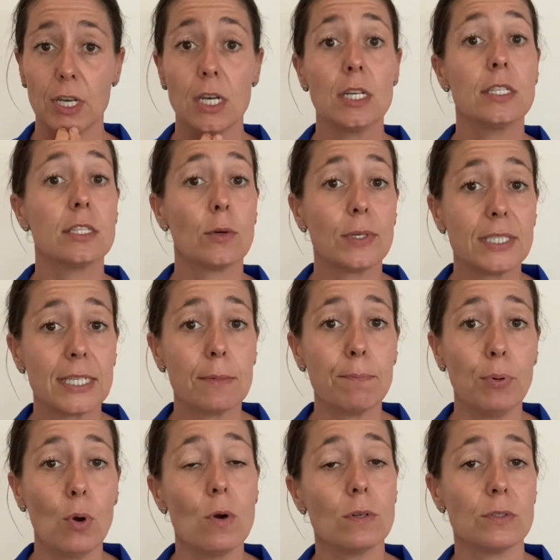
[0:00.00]
So it's
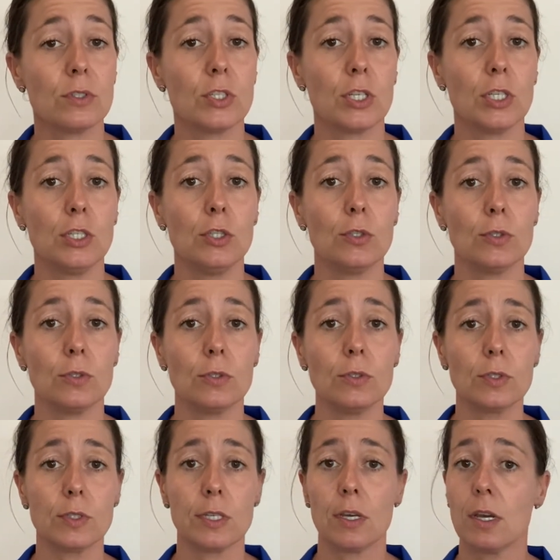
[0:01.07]
important to
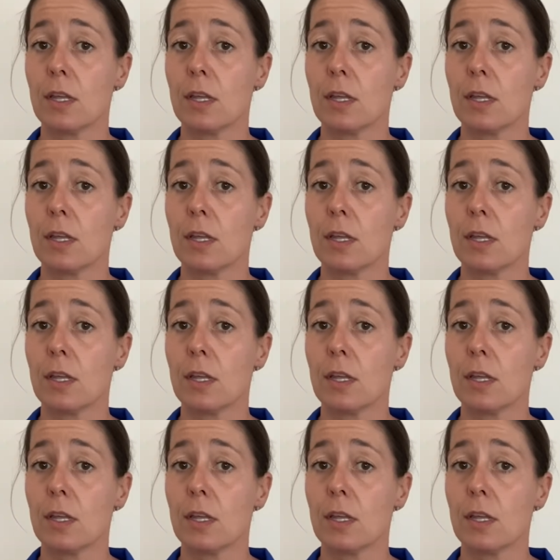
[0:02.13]
use